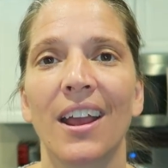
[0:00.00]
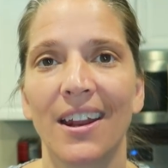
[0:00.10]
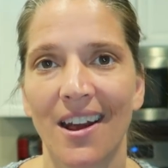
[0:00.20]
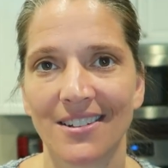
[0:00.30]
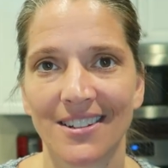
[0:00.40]

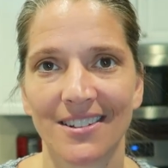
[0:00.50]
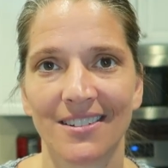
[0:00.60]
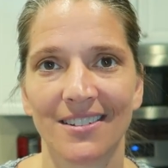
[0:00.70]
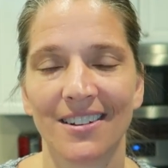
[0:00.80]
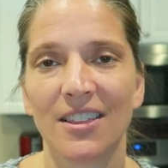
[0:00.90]
in us,
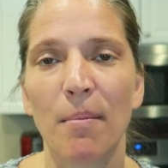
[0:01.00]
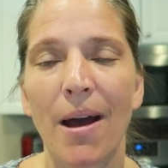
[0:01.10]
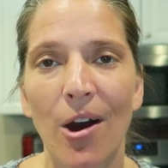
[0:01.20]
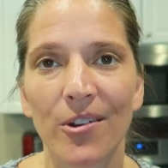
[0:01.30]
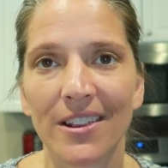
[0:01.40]
the
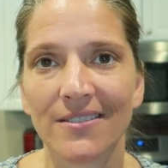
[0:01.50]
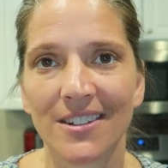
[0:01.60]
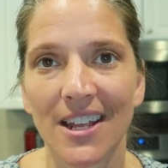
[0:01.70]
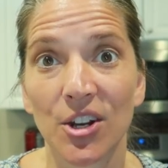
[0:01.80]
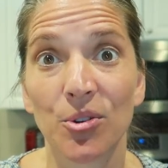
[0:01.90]
power that lives
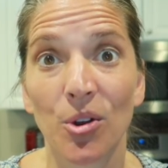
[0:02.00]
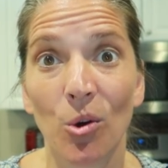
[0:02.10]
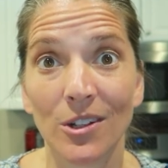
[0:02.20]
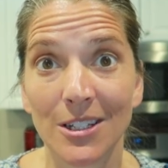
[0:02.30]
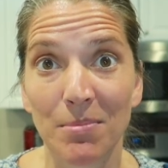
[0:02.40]
inside of you, the
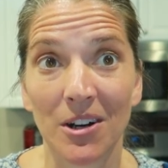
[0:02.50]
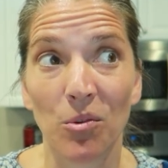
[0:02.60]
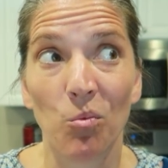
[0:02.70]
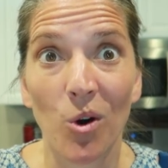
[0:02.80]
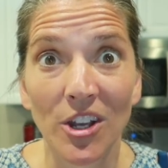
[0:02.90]
Holy
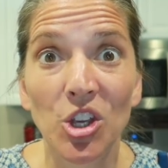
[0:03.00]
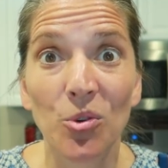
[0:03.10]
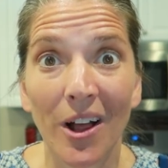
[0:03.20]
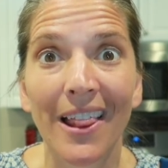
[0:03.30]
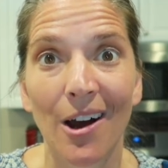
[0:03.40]
Spirit, and what
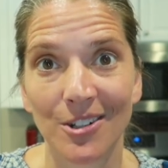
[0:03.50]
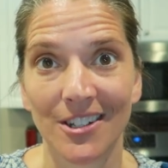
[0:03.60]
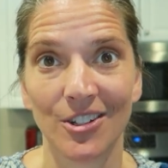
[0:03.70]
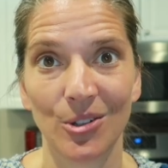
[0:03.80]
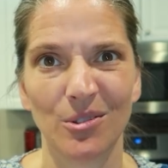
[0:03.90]
you allow it
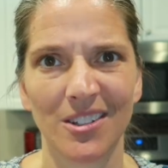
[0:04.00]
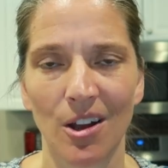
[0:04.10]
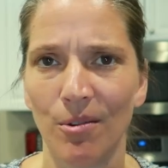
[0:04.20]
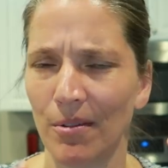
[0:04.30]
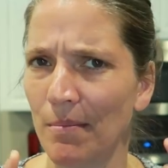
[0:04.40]
to do.
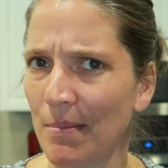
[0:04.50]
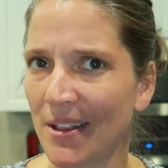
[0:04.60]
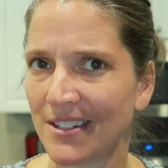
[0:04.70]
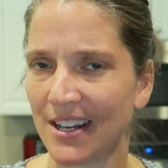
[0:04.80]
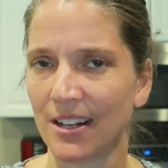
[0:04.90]
So
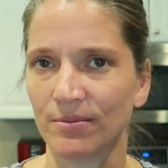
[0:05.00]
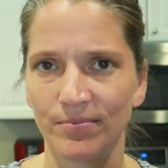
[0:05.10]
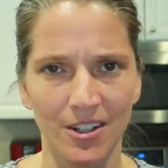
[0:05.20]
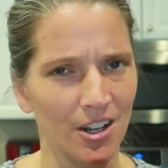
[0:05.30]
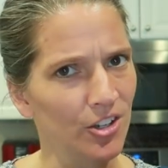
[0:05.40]
remember that today.
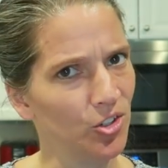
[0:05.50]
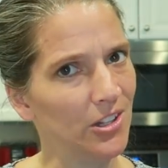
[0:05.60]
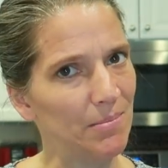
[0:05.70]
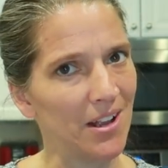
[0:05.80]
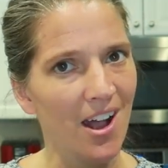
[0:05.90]

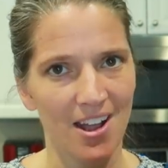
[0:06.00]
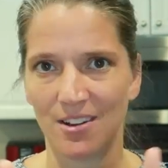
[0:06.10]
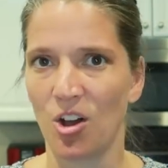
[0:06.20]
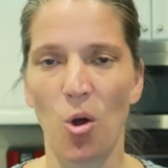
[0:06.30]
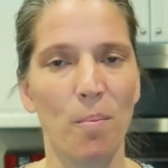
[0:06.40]
Don't limit God.
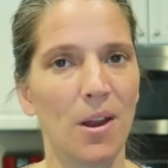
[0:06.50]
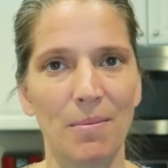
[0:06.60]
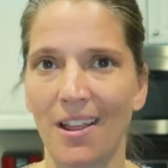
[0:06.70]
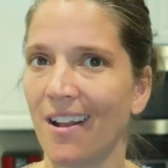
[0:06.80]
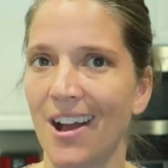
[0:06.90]
Open
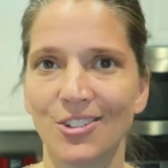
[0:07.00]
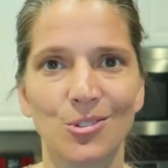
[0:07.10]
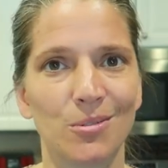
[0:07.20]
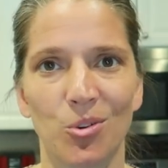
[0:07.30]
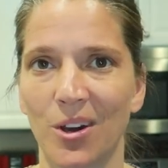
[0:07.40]
up and let God
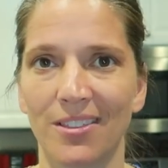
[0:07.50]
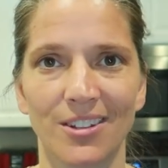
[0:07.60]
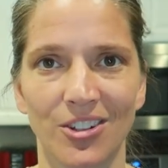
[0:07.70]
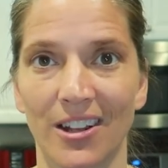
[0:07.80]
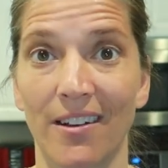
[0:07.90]
do some great
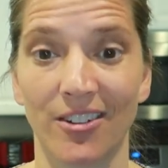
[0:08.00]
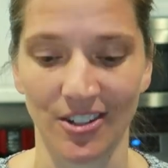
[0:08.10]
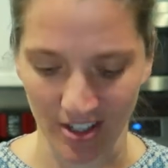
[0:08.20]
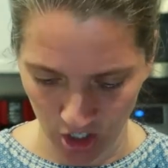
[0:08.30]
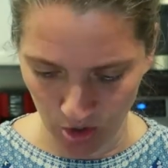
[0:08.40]
things in your life
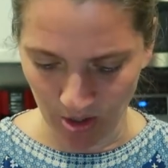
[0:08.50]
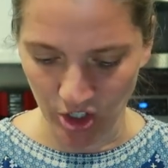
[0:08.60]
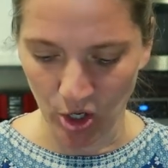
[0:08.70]
because you are